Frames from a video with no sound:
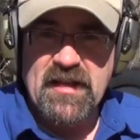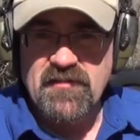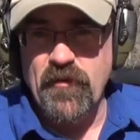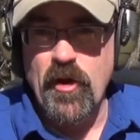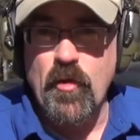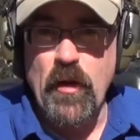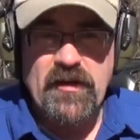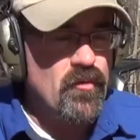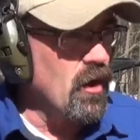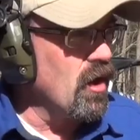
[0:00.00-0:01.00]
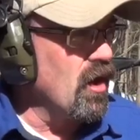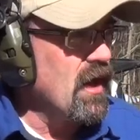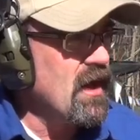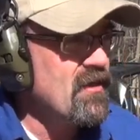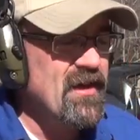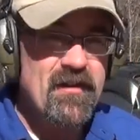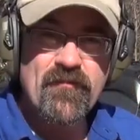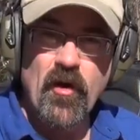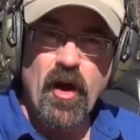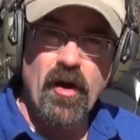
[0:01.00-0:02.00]
That's a very quick drill that
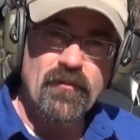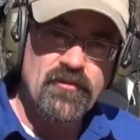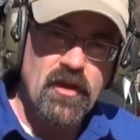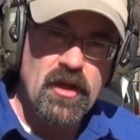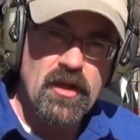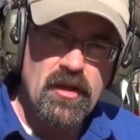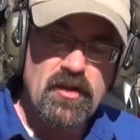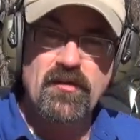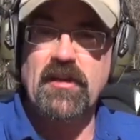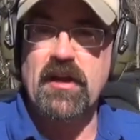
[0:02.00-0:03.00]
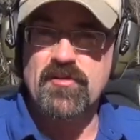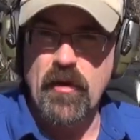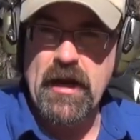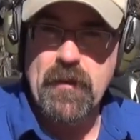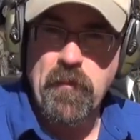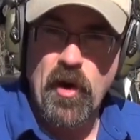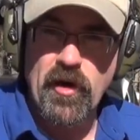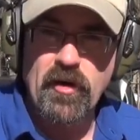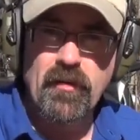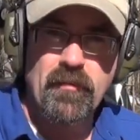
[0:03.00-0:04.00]
involves using a training
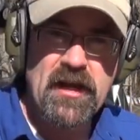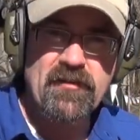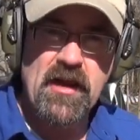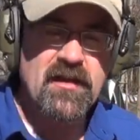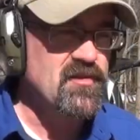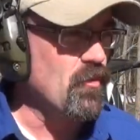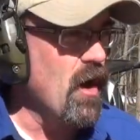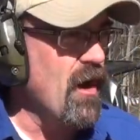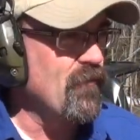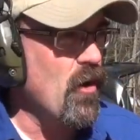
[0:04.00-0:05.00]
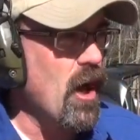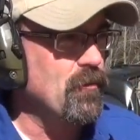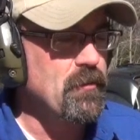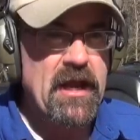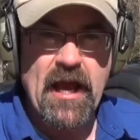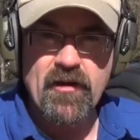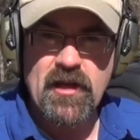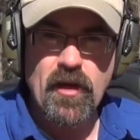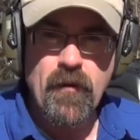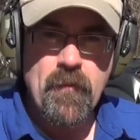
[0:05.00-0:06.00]
partner, many thanks to Ron for helping me out
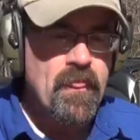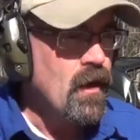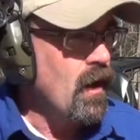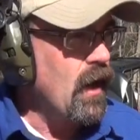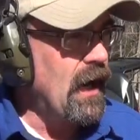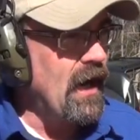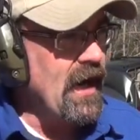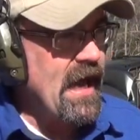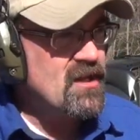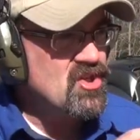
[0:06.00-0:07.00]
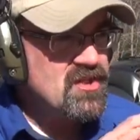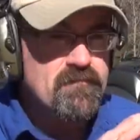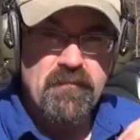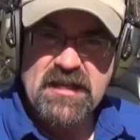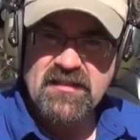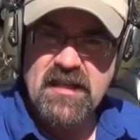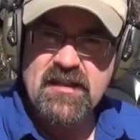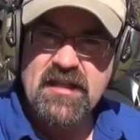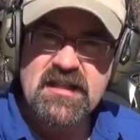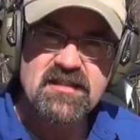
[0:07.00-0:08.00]
here, and just mixing
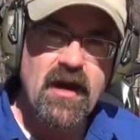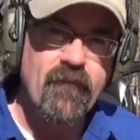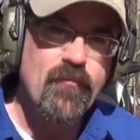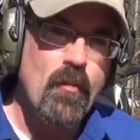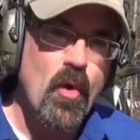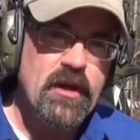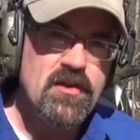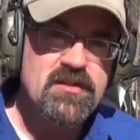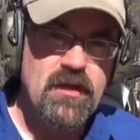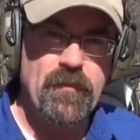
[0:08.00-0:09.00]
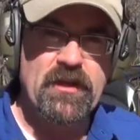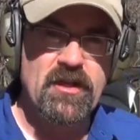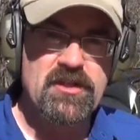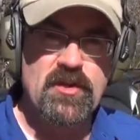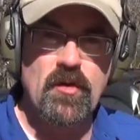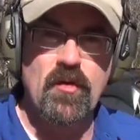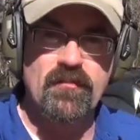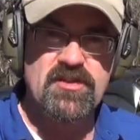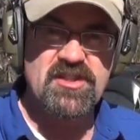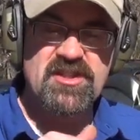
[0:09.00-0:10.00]
things up from what you typically do
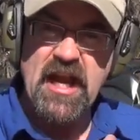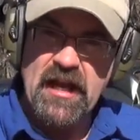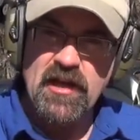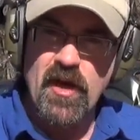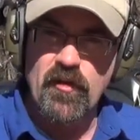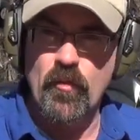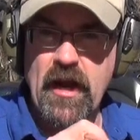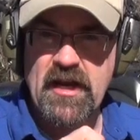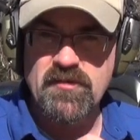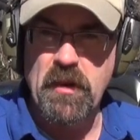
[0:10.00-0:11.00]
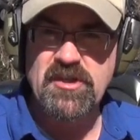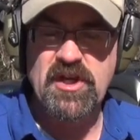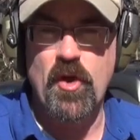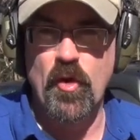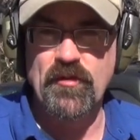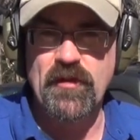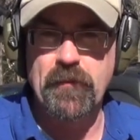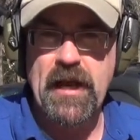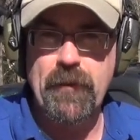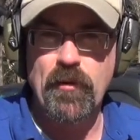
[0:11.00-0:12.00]
of just standing on the range punching holes in
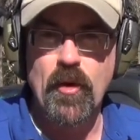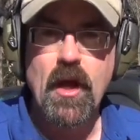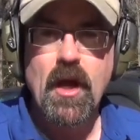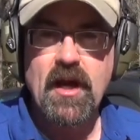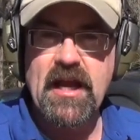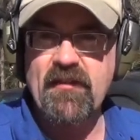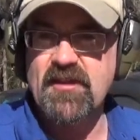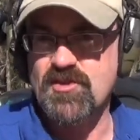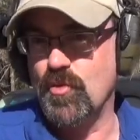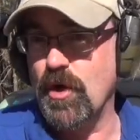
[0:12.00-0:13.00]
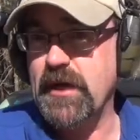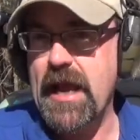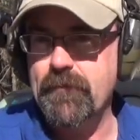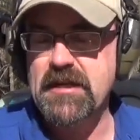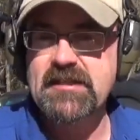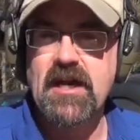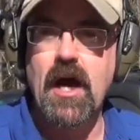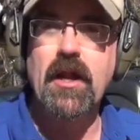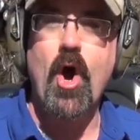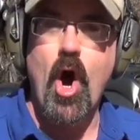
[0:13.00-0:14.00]
paper. Again, this drill can be
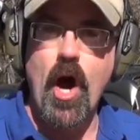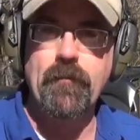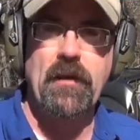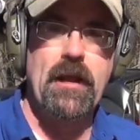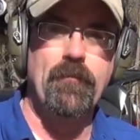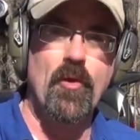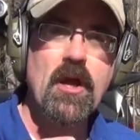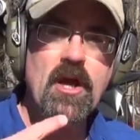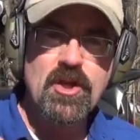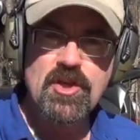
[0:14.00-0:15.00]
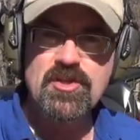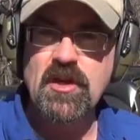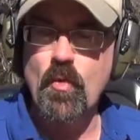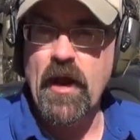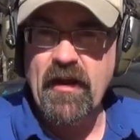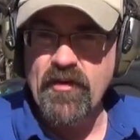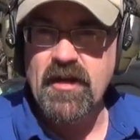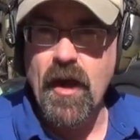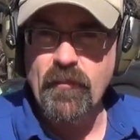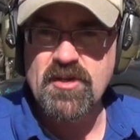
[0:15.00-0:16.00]
done on paper using whatever
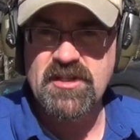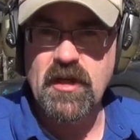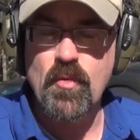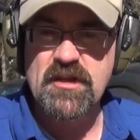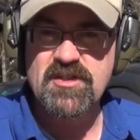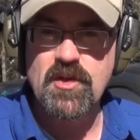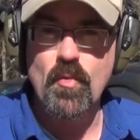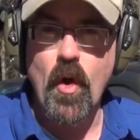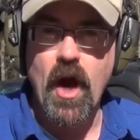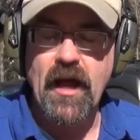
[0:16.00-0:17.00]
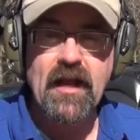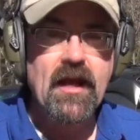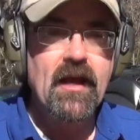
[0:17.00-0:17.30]
number sequence you want.